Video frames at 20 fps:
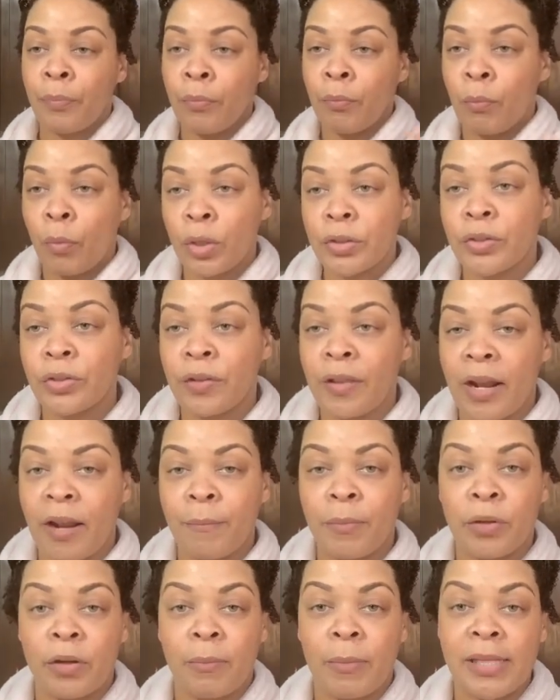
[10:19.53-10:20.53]
moisture that I
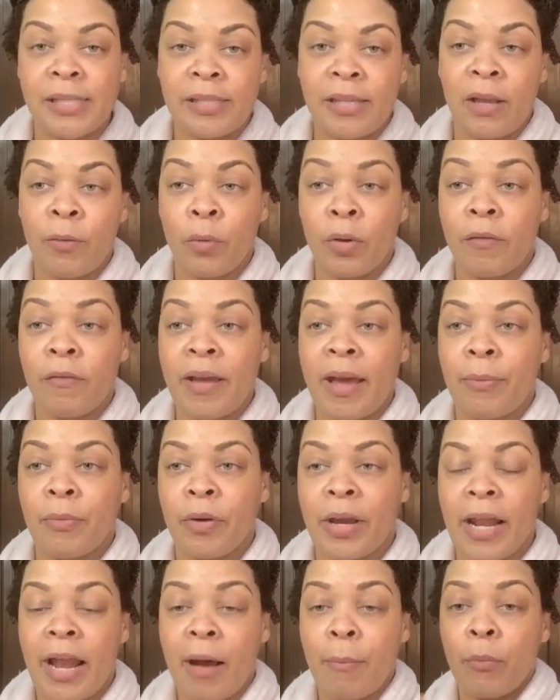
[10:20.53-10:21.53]
put in my skin will
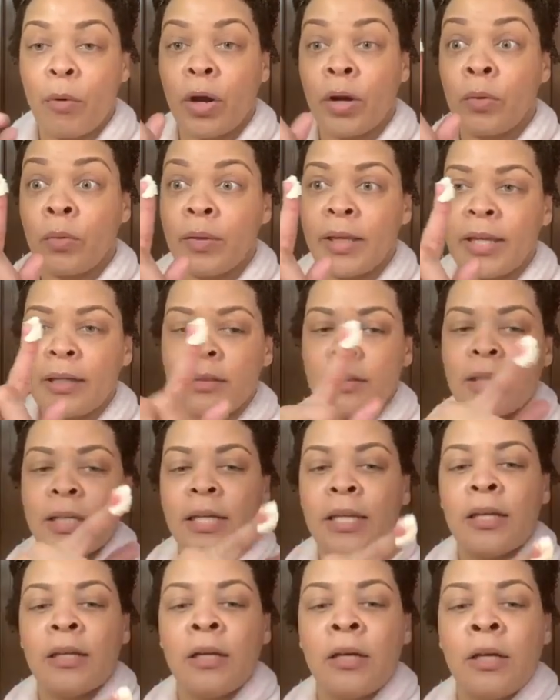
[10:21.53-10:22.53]
evaporate out more
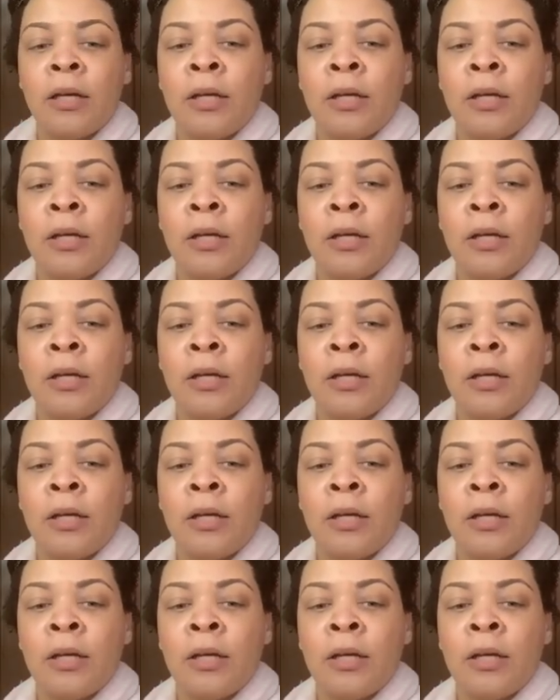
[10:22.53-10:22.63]
quickly.